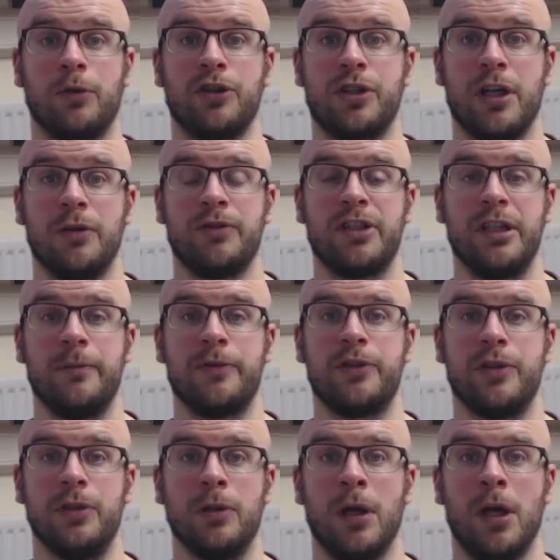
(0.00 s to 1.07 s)
which now seems
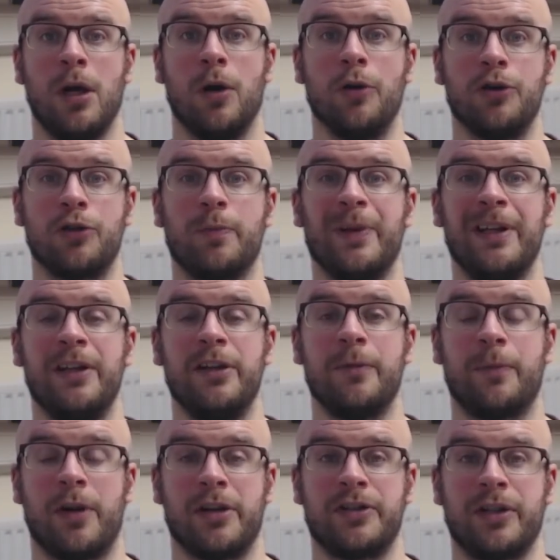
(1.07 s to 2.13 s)
to underpin
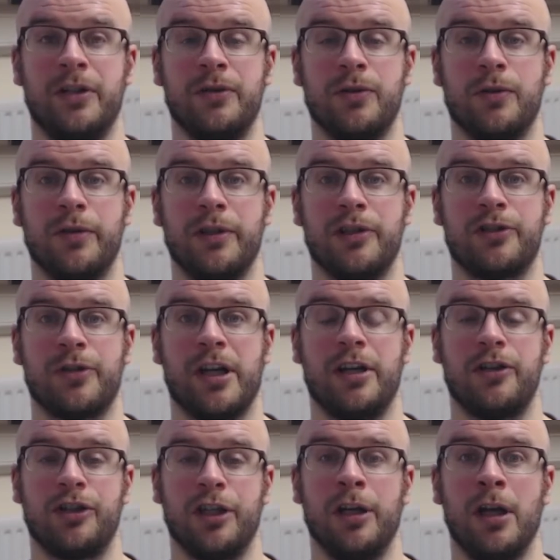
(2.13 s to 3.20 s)
the prosecutorial
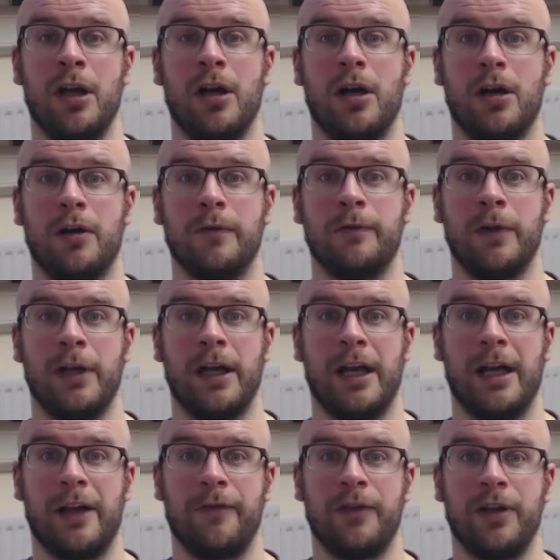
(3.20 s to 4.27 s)
strategy of
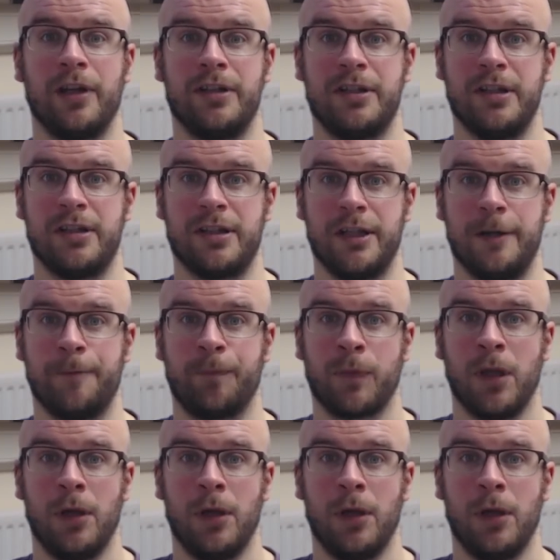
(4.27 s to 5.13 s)
the ICC.